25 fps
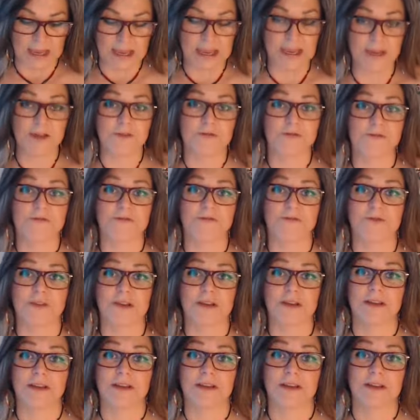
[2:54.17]
If
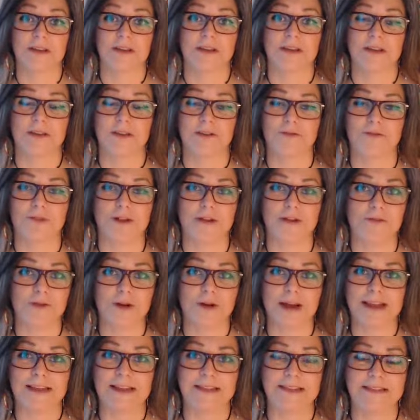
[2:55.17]
you've ever
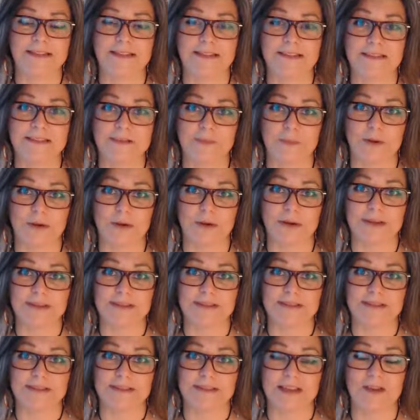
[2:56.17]
had the
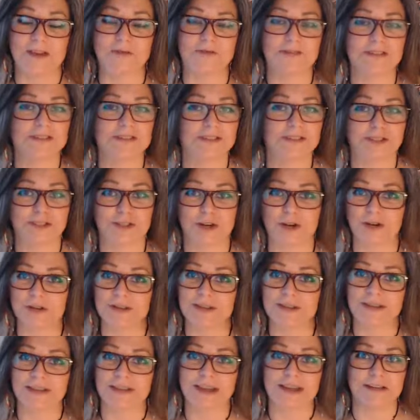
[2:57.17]
experience of
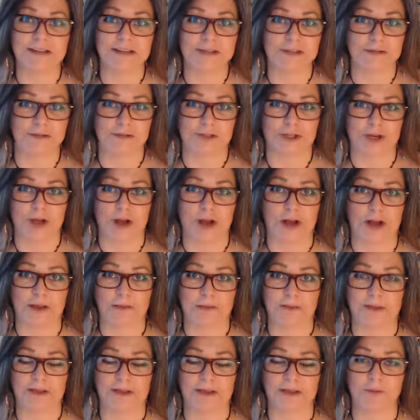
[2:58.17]
starting that new job
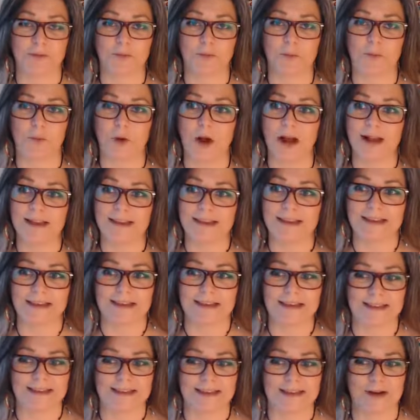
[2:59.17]
and walking
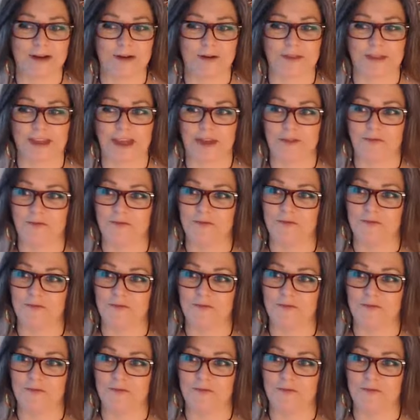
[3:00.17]
in there that